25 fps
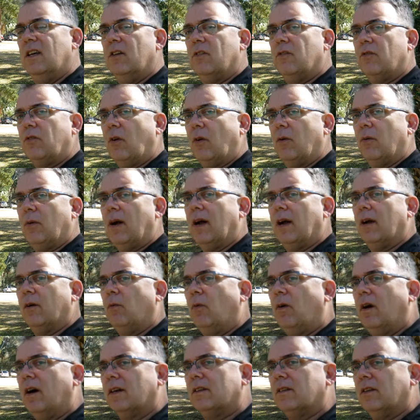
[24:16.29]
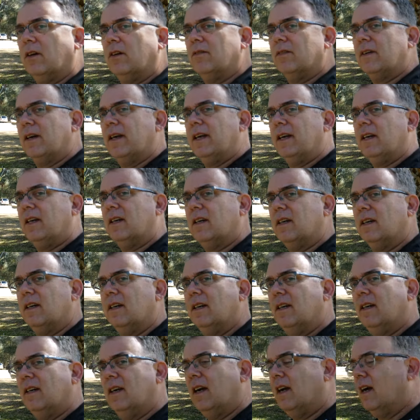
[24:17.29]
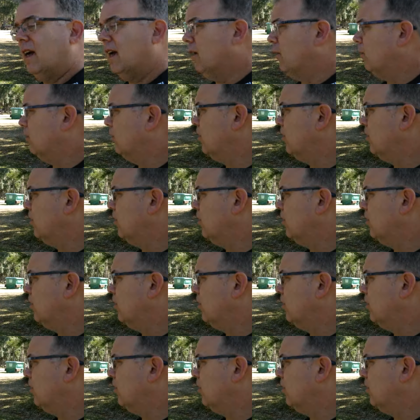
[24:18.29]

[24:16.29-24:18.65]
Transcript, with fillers: So I walked over here. I